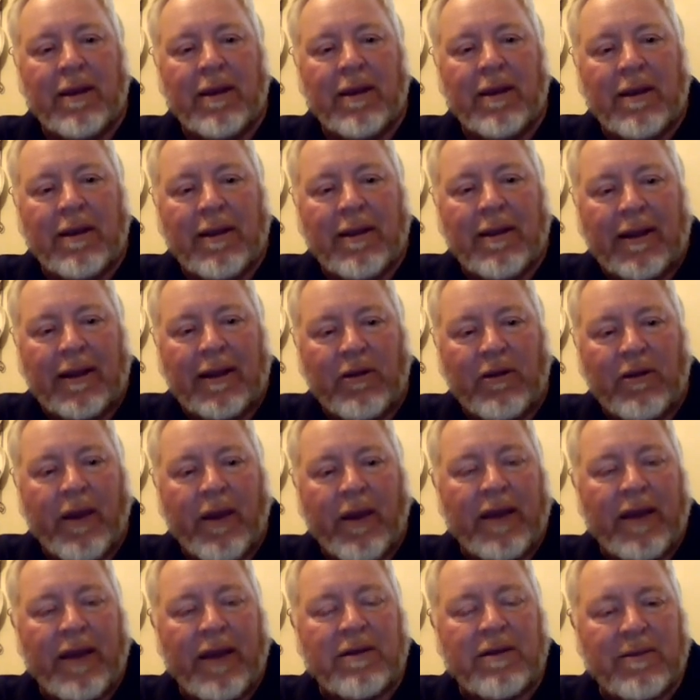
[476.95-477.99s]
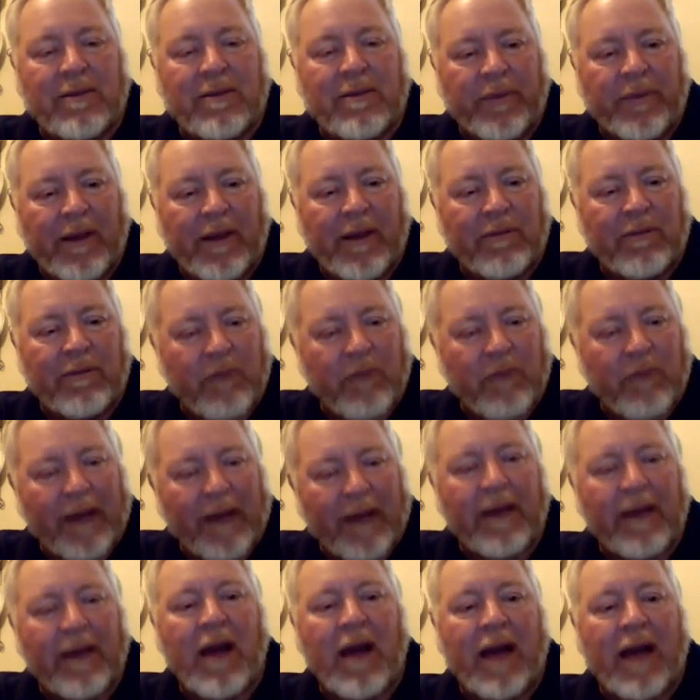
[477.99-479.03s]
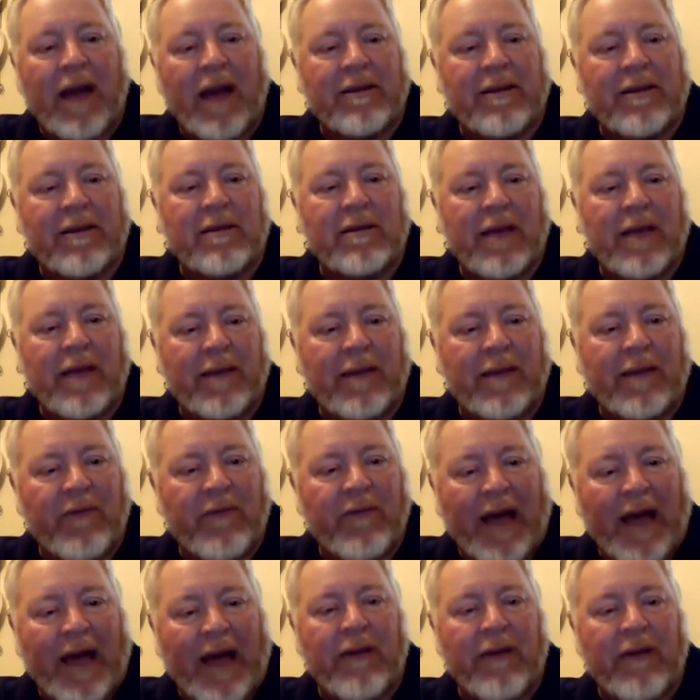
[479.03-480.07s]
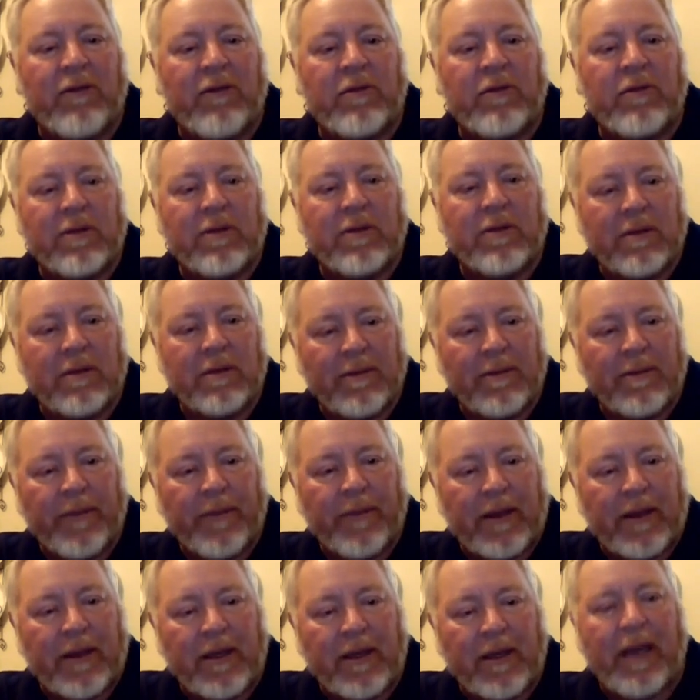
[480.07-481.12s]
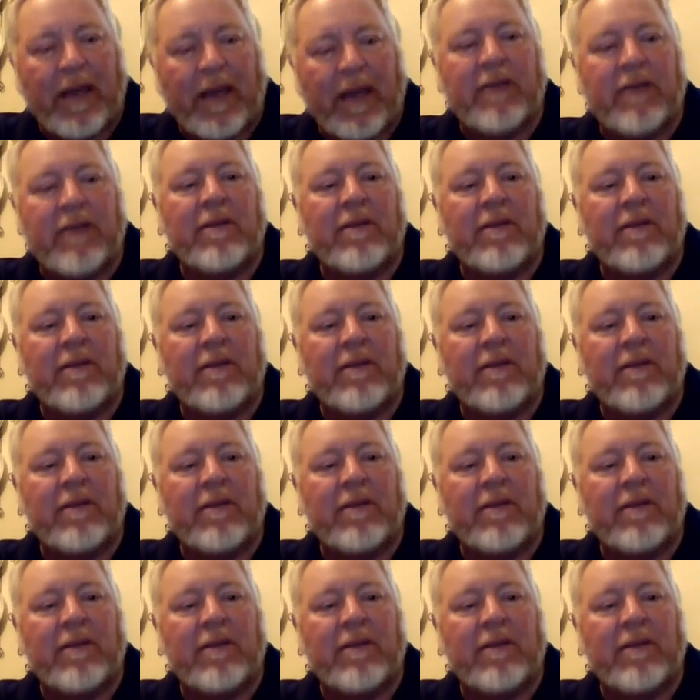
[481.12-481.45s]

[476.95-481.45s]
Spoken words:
that the Grange, you know, recognizes and values education,